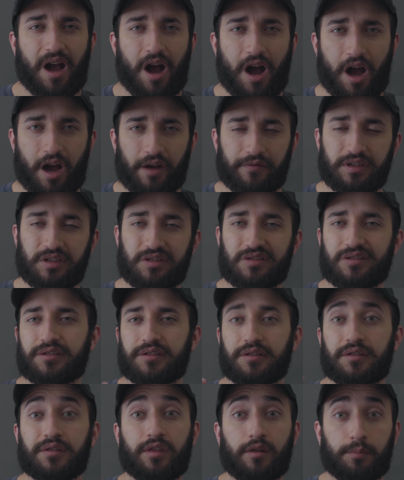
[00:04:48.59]

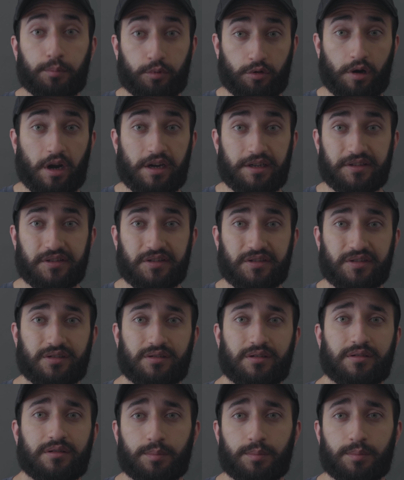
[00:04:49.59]
obviously the price.